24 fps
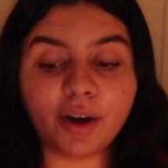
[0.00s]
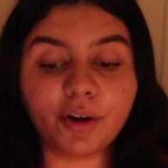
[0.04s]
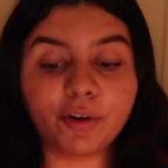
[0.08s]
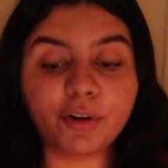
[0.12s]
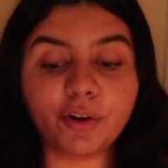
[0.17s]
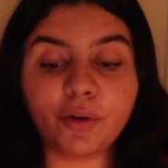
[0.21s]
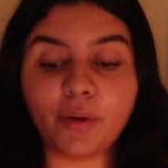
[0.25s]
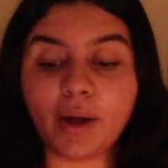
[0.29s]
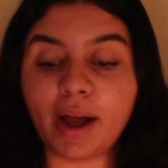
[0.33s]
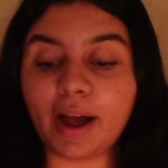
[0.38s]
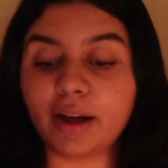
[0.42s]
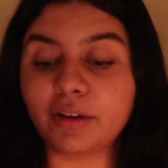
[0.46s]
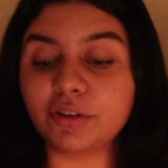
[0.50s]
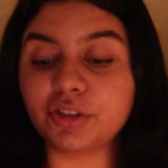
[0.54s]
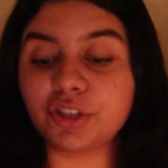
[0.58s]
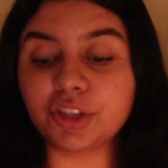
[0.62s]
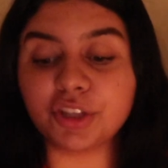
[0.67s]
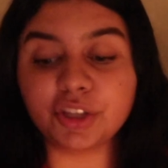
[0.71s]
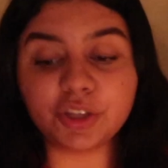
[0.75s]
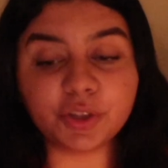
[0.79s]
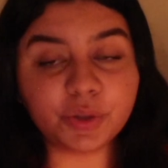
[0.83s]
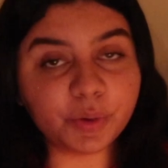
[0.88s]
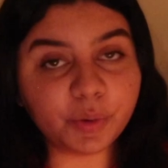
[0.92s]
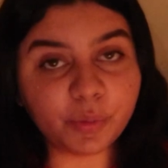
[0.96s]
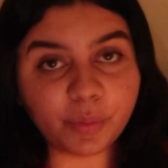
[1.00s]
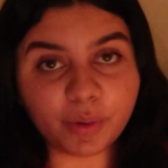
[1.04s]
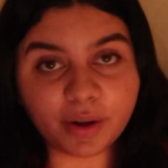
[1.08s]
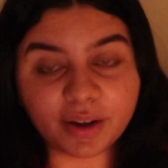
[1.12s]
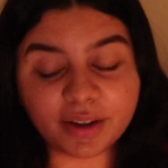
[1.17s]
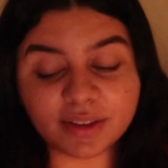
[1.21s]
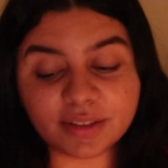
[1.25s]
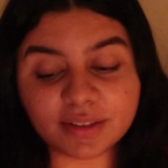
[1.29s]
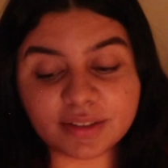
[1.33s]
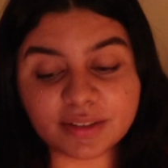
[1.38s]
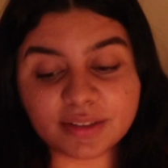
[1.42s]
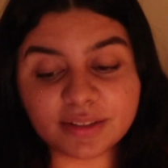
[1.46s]
I don't know how she knew it
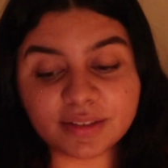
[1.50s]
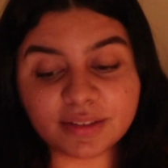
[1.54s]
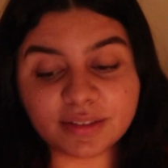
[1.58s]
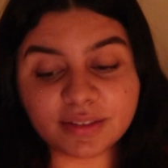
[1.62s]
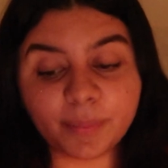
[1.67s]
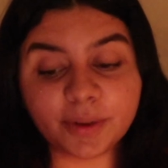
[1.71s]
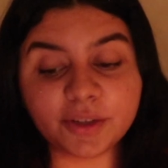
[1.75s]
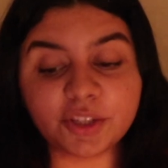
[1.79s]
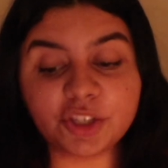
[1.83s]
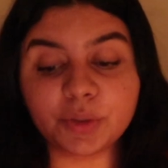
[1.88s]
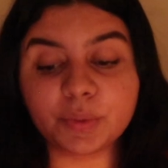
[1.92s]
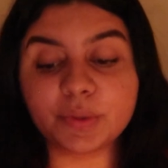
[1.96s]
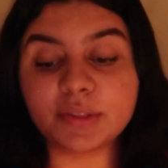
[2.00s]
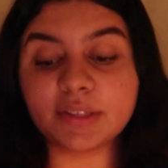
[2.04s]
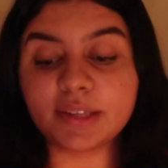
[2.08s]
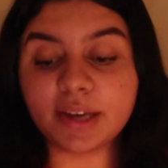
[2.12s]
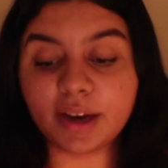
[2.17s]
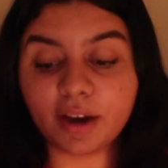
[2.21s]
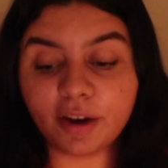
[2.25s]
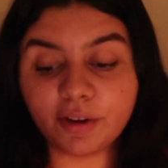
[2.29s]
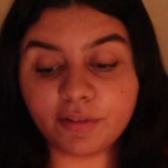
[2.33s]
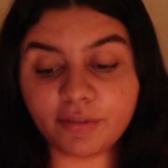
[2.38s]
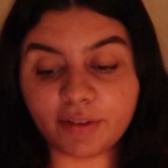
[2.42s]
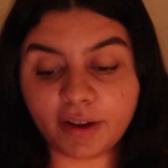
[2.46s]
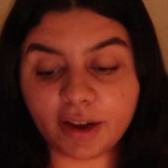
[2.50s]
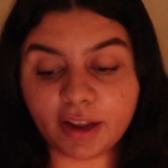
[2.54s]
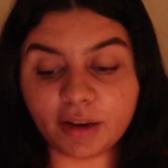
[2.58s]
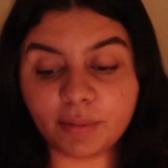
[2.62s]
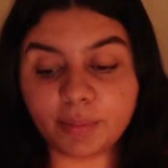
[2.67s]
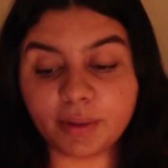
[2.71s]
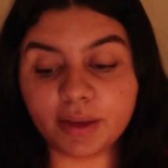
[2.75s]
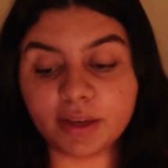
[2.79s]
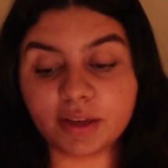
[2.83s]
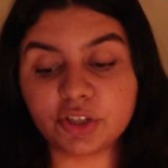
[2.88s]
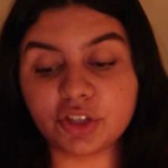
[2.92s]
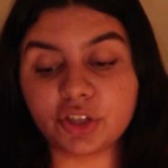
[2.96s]
was, but she was terrified
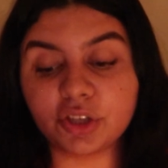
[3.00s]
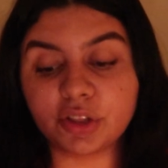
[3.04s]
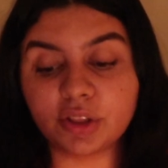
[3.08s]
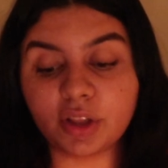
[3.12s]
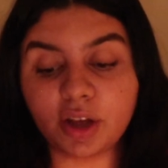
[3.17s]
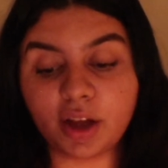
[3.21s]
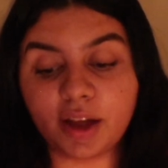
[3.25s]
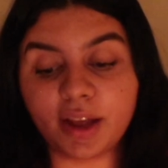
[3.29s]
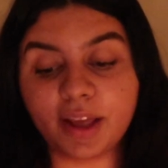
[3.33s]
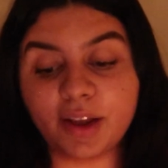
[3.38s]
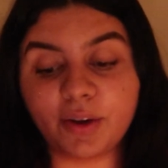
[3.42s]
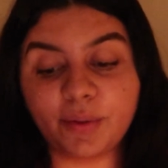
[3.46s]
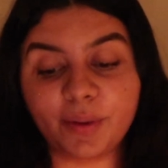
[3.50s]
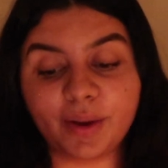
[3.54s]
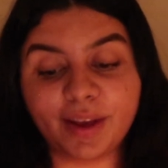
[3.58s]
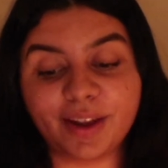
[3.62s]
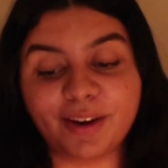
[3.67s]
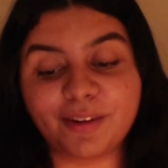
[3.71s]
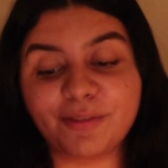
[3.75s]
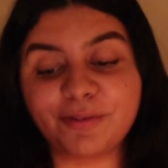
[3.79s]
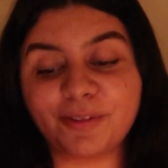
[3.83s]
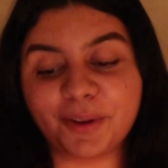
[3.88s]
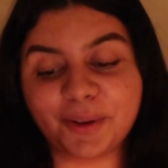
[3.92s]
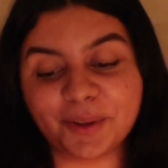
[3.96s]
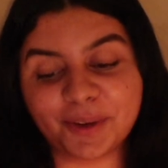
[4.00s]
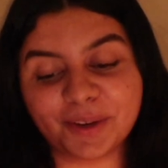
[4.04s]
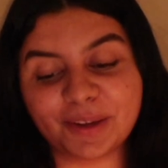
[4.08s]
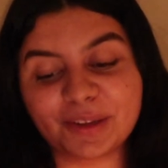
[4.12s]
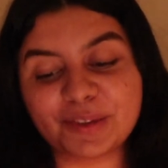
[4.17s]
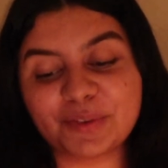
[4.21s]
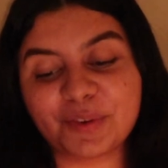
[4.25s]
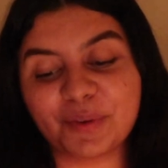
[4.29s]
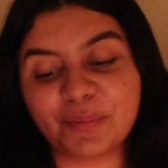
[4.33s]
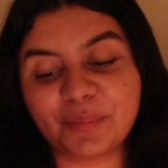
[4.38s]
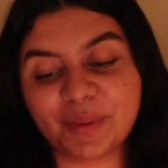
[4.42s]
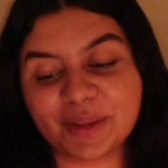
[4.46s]
because she thought Henrietta followed
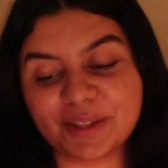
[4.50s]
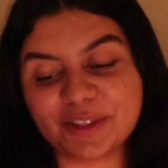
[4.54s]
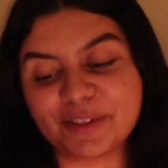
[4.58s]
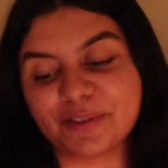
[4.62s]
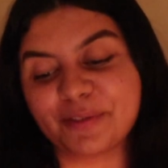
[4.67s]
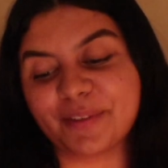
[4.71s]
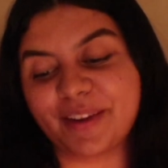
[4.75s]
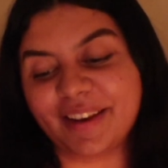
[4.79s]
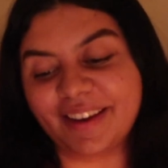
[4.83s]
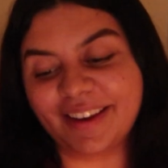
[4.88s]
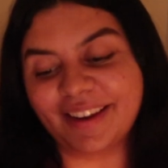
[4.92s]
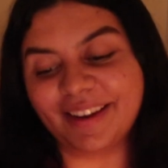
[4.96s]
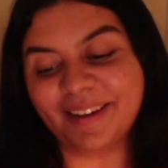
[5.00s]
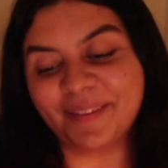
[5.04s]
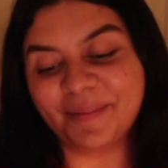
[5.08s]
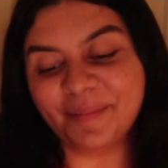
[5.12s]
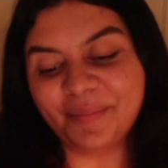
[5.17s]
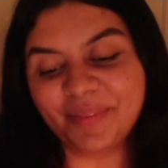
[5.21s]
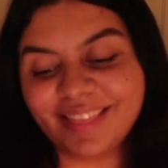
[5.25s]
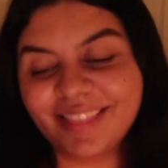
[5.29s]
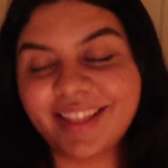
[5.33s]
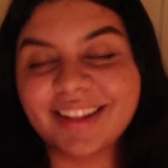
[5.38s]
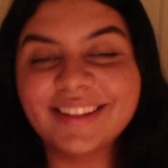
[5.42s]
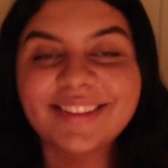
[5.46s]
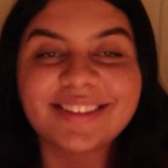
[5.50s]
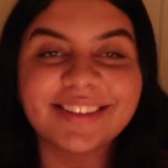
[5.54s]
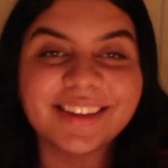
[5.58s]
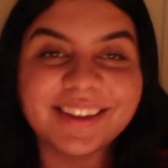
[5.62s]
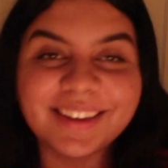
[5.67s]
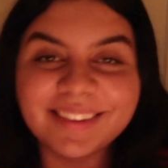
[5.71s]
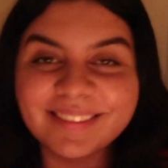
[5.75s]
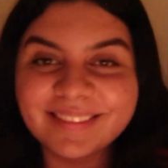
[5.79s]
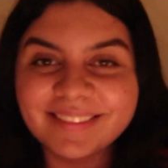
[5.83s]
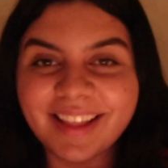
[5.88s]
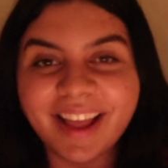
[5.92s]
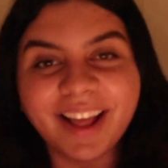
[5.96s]
us from Pennsylvania. That's it.